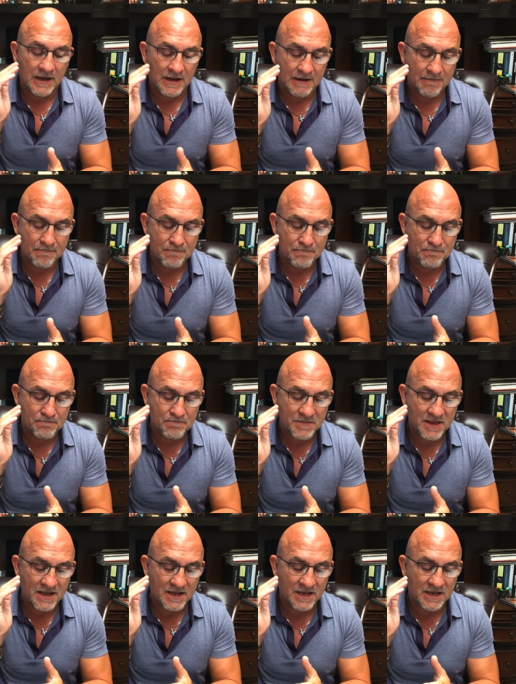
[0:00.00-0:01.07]

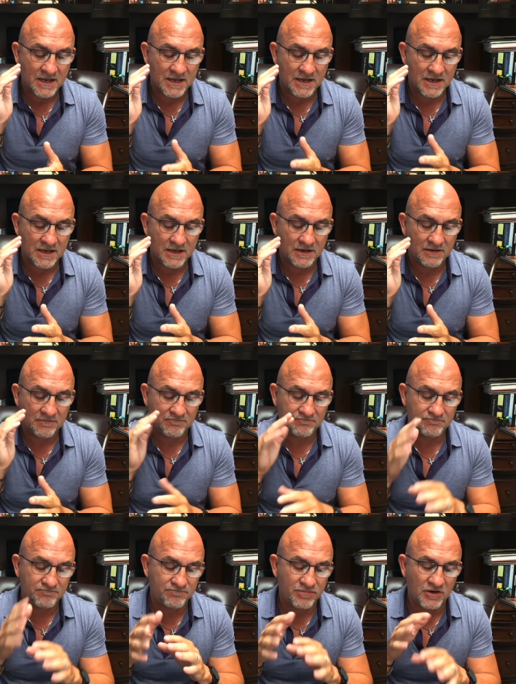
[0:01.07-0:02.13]
And
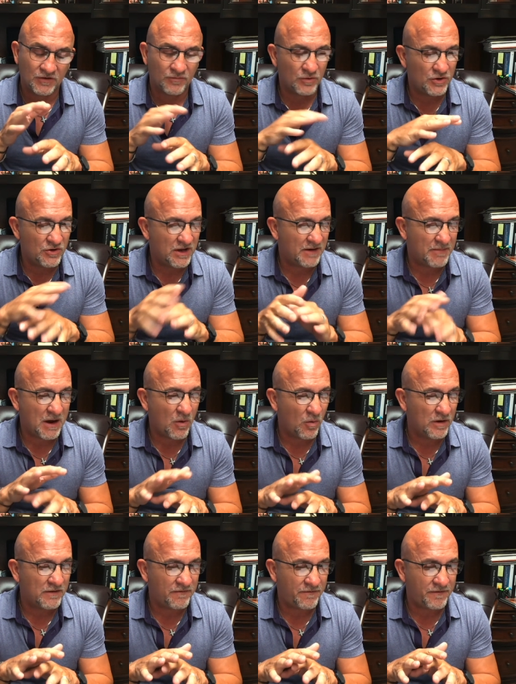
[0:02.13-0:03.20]
because when you hit about
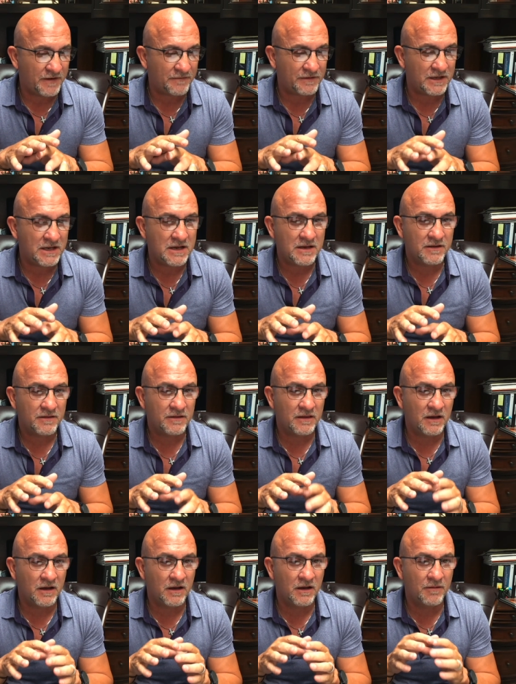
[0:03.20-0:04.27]
150,
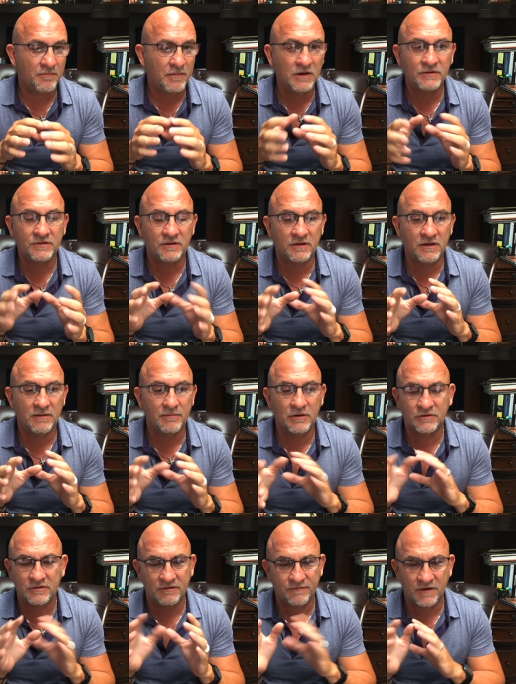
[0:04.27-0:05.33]
most of
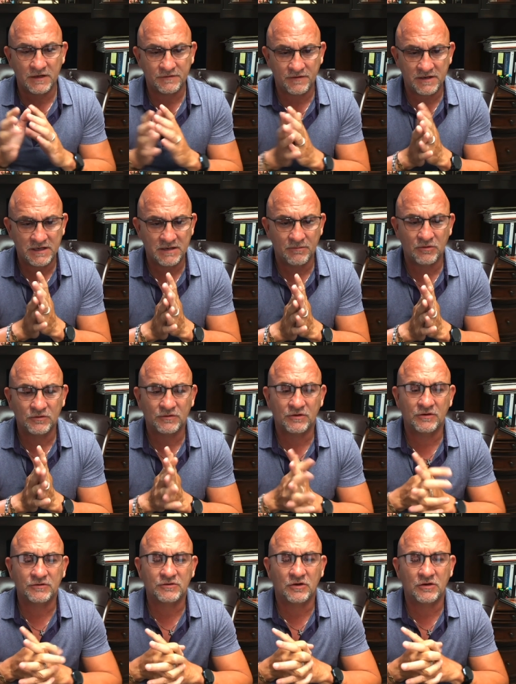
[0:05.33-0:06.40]
the phosphate chemicals are
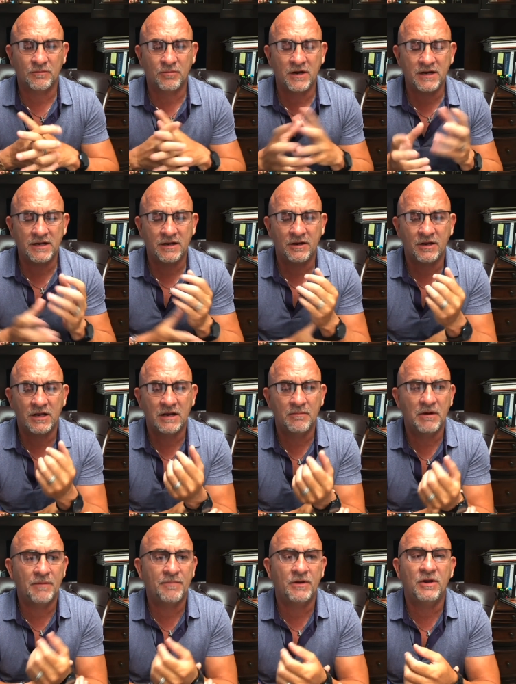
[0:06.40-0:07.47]
going to start to break down and
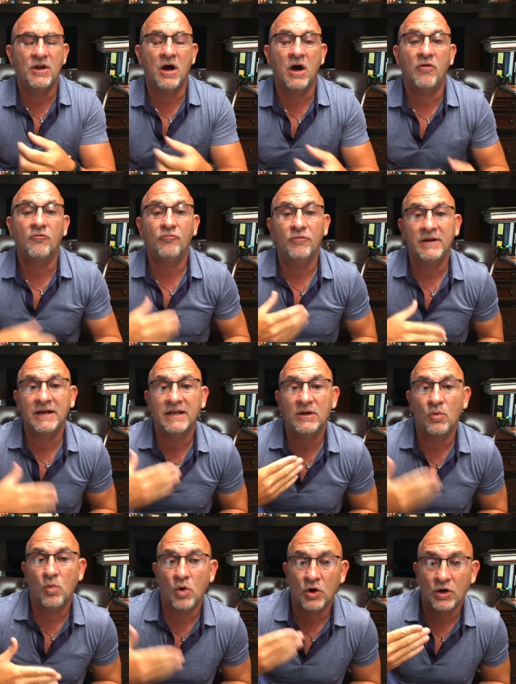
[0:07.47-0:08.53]
gum up and not really
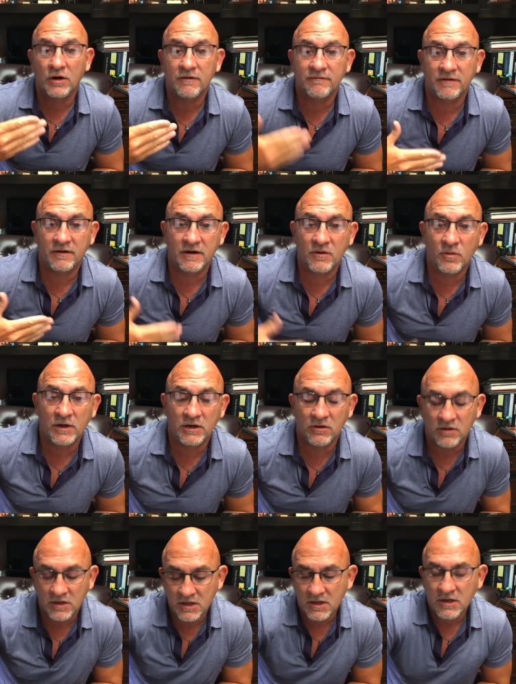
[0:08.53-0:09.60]
work very
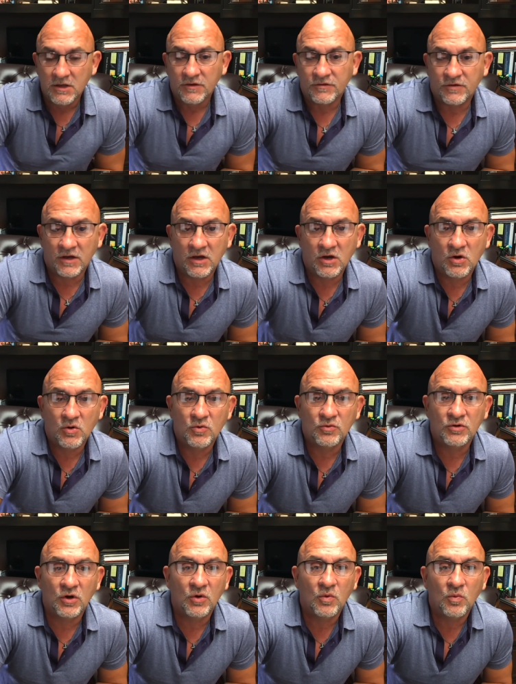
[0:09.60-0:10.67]
well. So
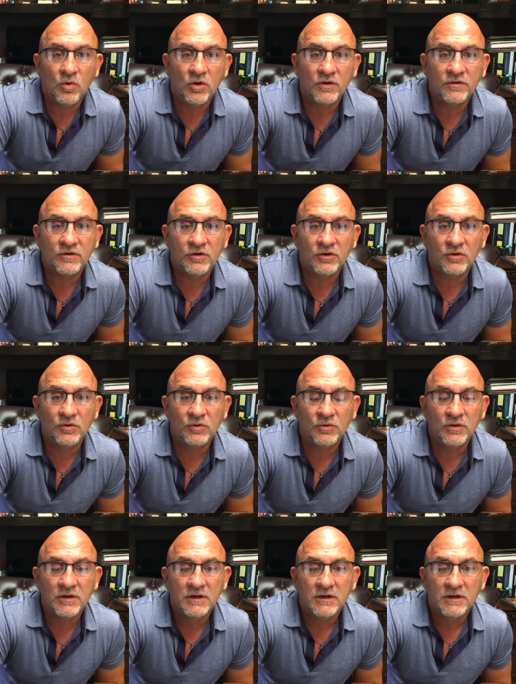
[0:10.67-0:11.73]
don't want
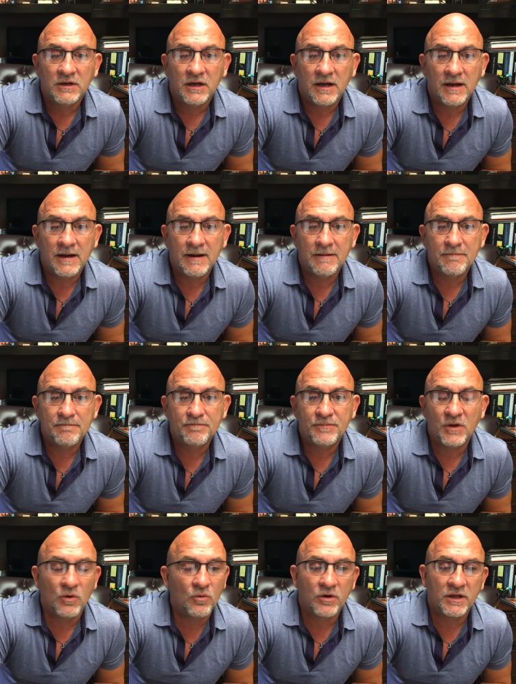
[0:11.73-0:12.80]
to
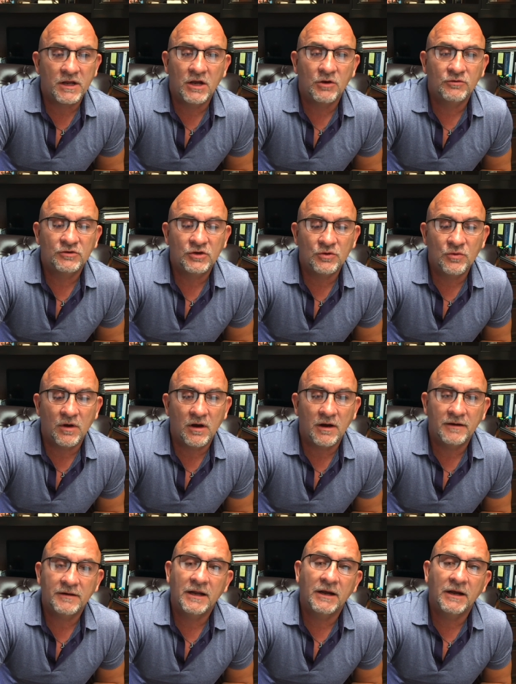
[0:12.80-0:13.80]
go too hot.